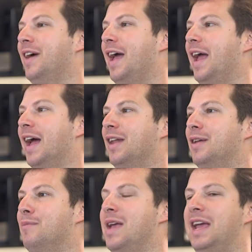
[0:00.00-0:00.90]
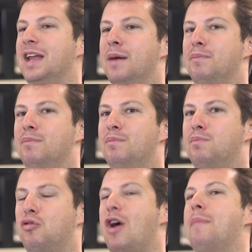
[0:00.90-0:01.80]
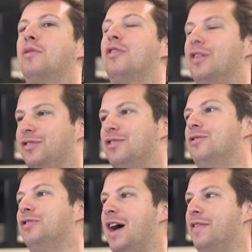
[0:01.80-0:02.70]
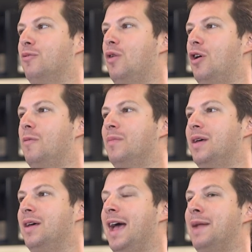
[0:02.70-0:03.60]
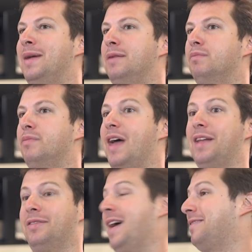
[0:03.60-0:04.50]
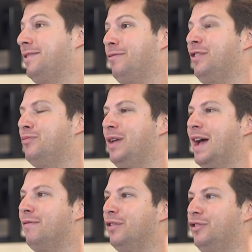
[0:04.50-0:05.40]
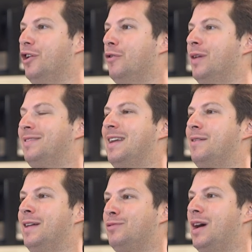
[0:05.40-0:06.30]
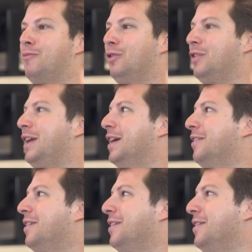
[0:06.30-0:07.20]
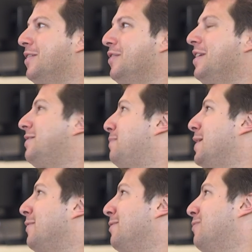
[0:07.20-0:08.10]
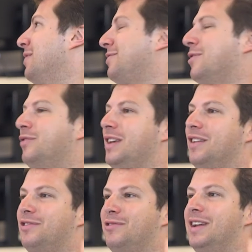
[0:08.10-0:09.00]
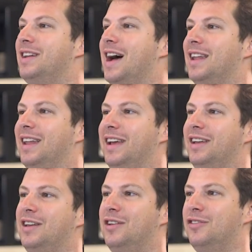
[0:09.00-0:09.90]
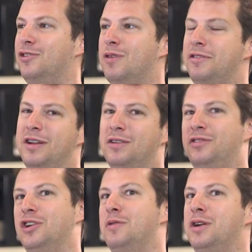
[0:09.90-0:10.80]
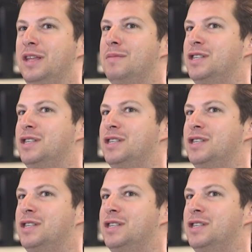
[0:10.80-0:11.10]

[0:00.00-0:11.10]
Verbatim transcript: and making a proper assault on the wall. And I mean that that's the reason we have the show. That's not that's why we're looking at this period in Westerosi history and not like 200 years ago where nothing